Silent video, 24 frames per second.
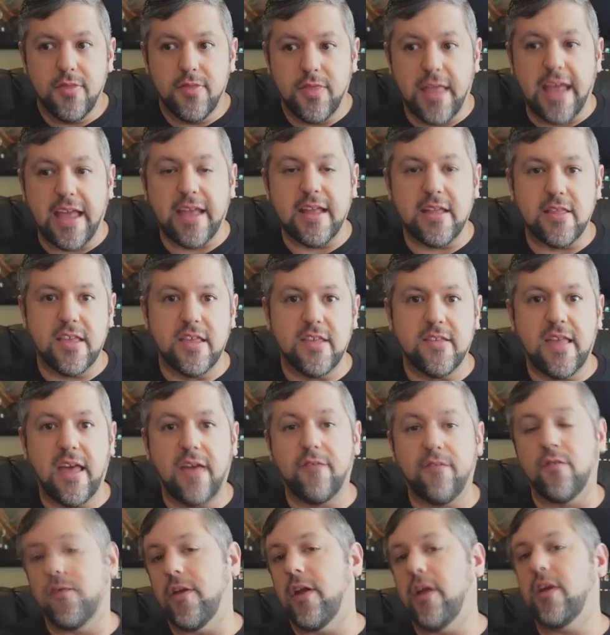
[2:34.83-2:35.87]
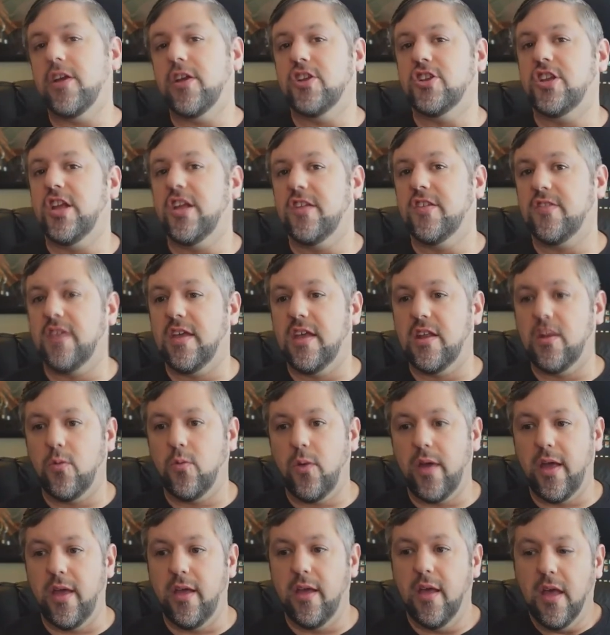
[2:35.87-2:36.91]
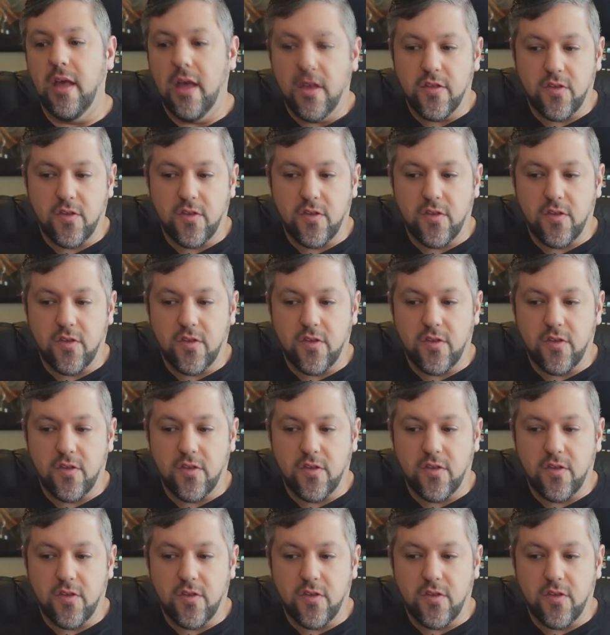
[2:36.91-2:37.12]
they could at least have a very good chance to get away.